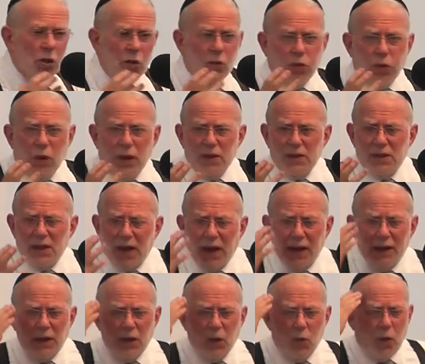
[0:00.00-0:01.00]
crazy
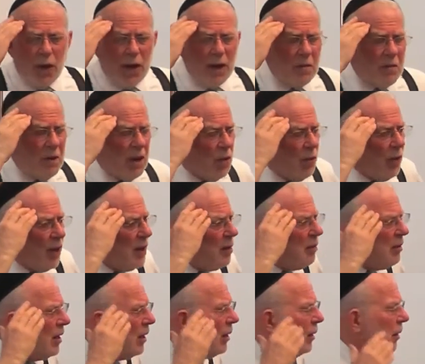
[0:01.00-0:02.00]
idea. Wait a minute, wait a
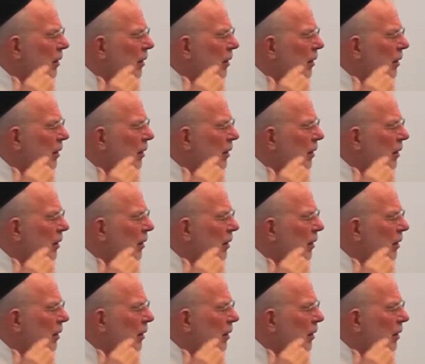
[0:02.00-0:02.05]
minute.